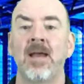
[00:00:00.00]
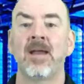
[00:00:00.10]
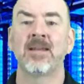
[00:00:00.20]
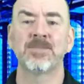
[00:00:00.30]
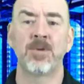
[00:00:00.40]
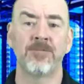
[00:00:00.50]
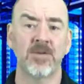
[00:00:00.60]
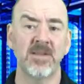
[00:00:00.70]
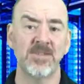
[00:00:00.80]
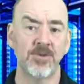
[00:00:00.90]
and it's
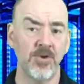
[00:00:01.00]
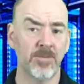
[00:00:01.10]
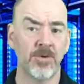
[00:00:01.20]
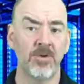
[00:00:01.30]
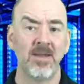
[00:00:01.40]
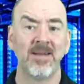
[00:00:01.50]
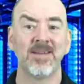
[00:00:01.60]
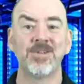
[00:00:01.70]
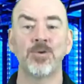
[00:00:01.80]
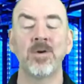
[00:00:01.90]
perfectly suitable
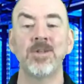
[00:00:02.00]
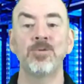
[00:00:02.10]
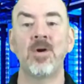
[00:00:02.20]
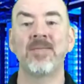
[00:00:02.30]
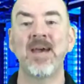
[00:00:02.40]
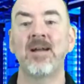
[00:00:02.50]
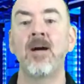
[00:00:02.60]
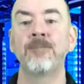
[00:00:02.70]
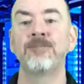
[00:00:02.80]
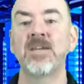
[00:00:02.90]
to join you on that
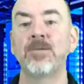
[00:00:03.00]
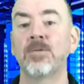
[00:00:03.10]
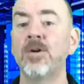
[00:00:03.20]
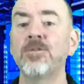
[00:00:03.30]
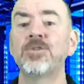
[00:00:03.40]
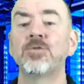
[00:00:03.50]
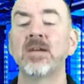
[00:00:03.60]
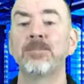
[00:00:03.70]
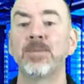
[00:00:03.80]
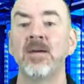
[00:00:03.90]
Humvee road
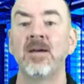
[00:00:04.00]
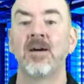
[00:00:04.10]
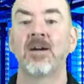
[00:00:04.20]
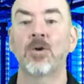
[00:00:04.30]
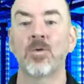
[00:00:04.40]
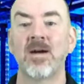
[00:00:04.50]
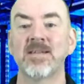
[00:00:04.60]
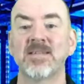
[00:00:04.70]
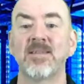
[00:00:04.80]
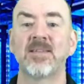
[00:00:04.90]
trip
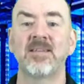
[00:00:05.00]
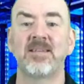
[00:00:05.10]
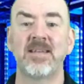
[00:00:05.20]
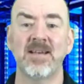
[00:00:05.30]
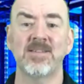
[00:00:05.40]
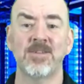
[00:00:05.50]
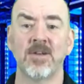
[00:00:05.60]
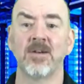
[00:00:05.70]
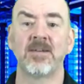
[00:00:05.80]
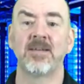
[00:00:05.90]
across the
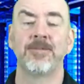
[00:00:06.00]
desert.